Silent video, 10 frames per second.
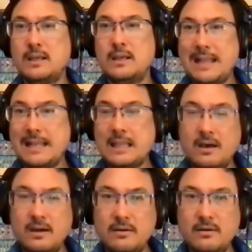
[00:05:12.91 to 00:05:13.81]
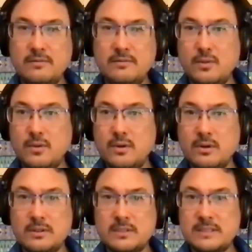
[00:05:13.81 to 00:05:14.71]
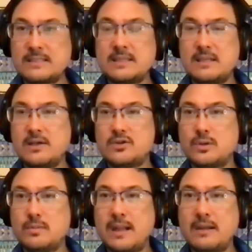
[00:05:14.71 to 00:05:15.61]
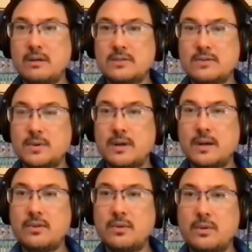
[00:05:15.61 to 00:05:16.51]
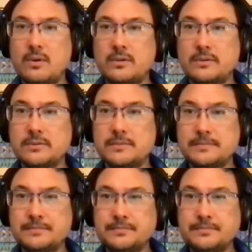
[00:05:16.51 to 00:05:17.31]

and love for 1,600 migrants from around the world.